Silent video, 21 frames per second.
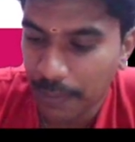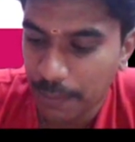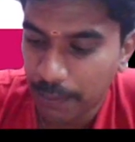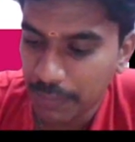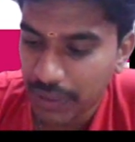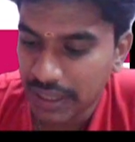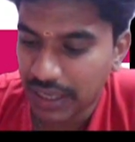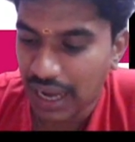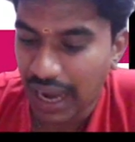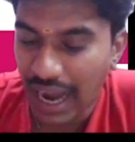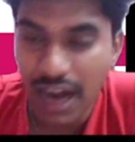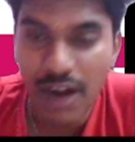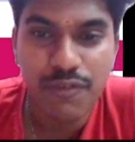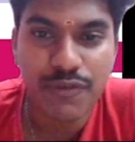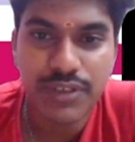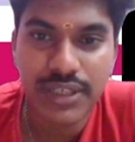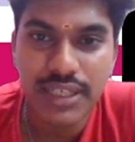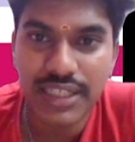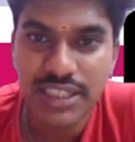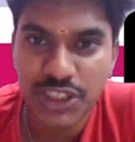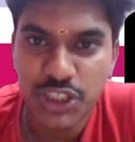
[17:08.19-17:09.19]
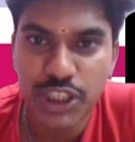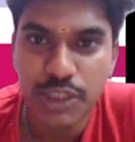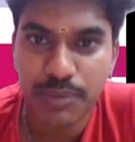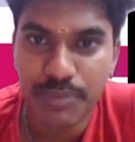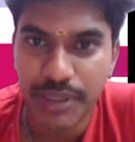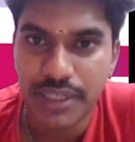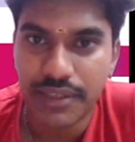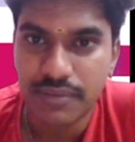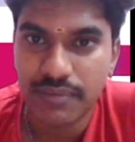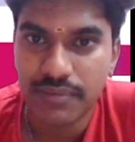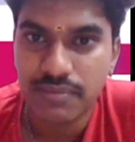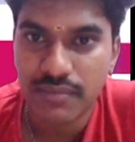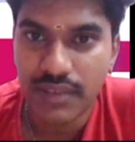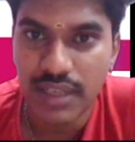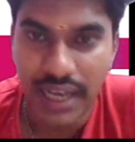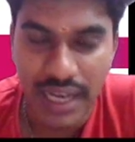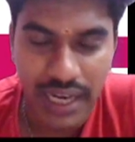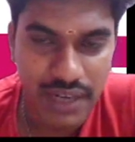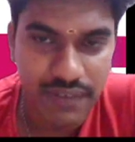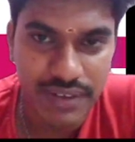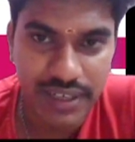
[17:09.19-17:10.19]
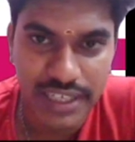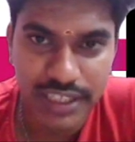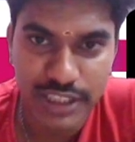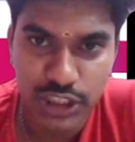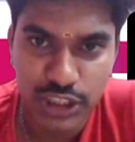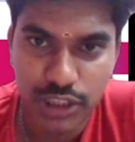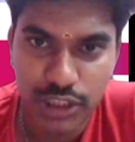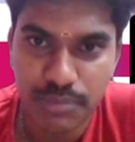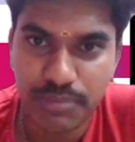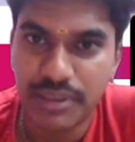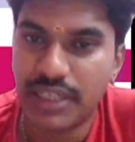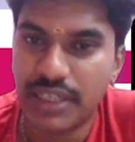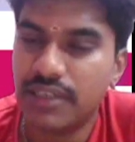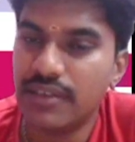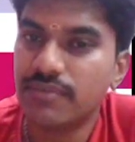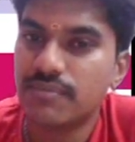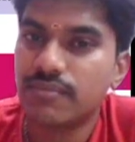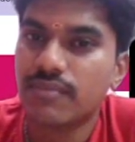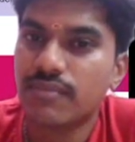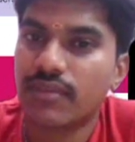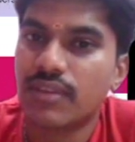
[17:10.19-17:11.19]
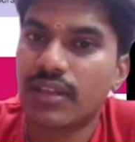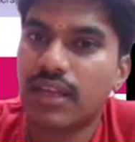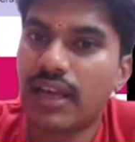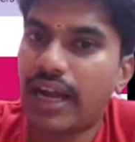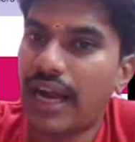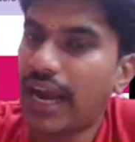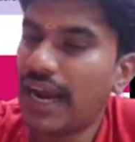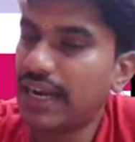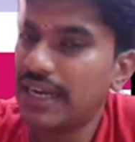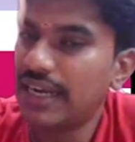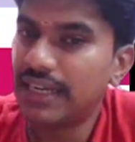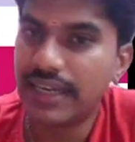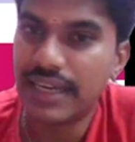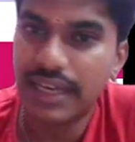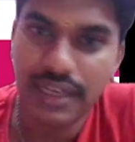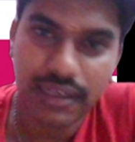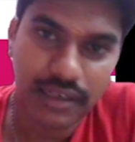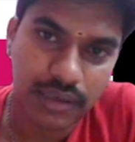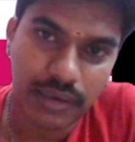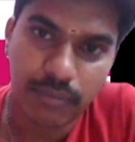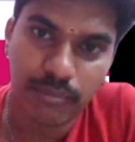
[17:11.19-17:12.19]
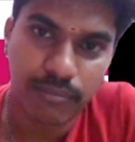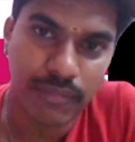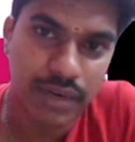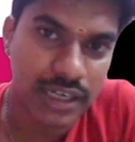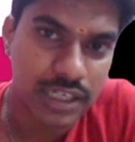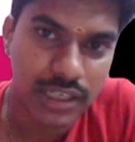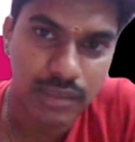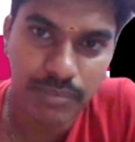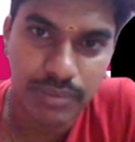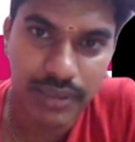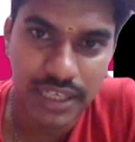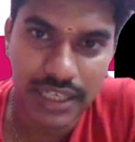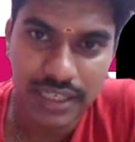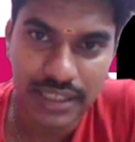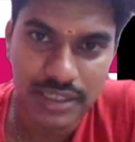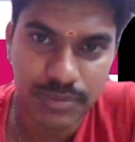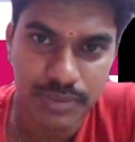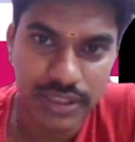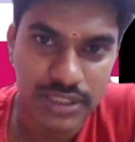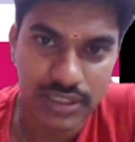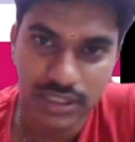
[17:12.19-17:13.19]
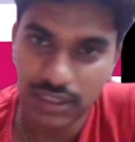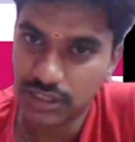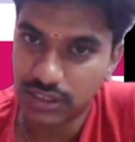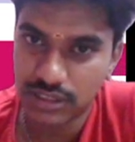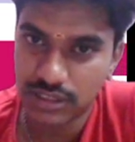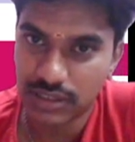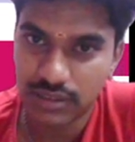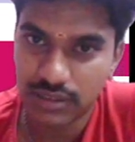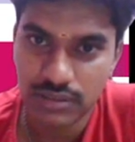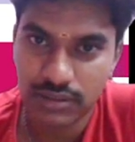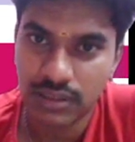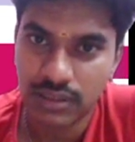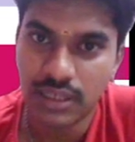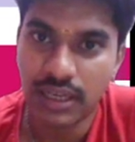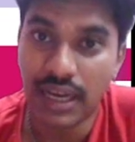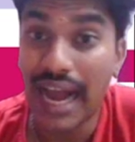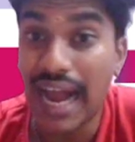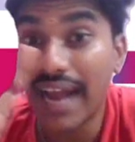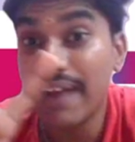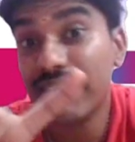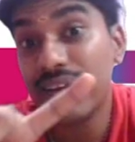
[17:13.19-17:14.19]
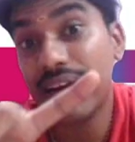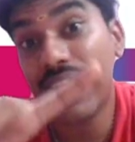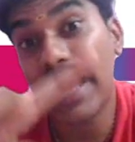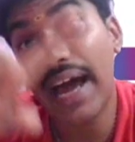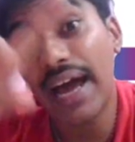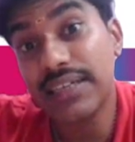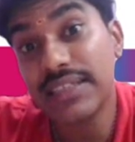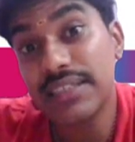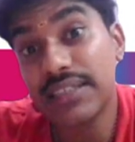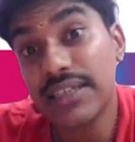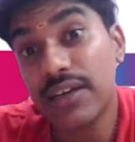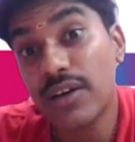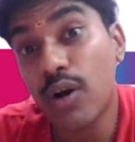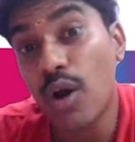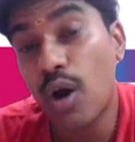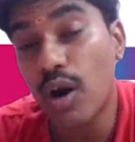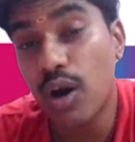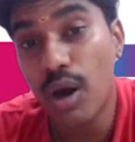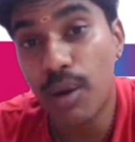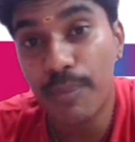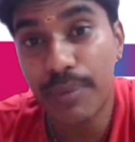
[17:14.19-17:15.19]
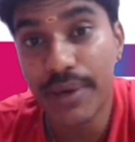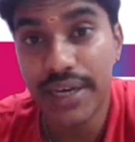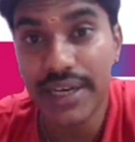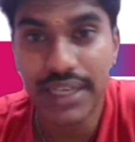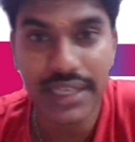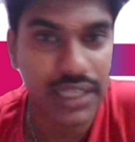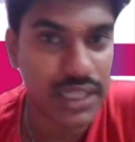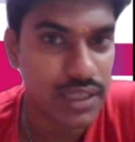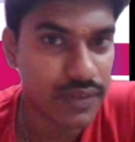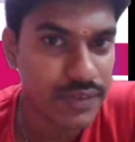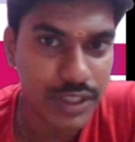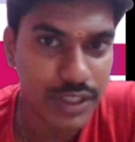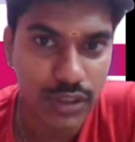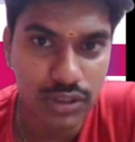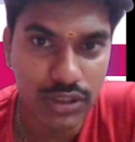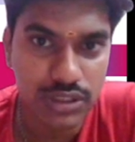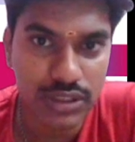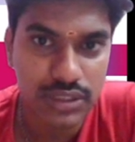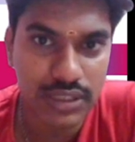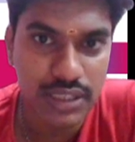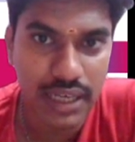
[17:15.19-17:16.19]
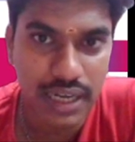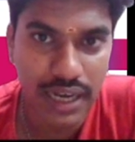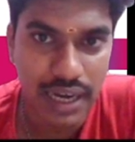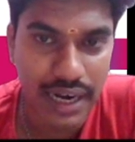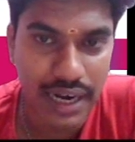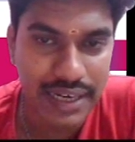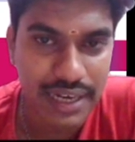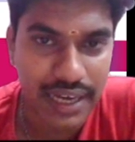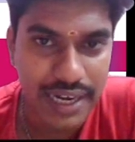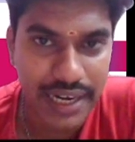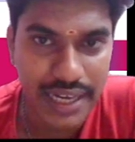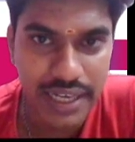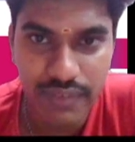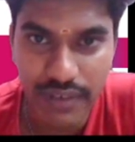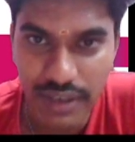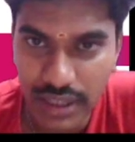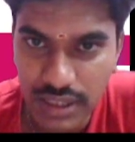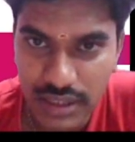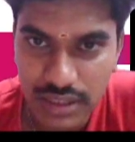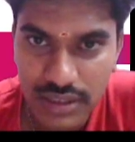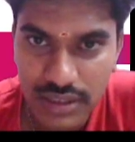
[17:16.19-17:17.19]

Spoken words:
But after GP, arriving at GP, I'll deduct multiple expenses, I will add non-operating revenues and arrive at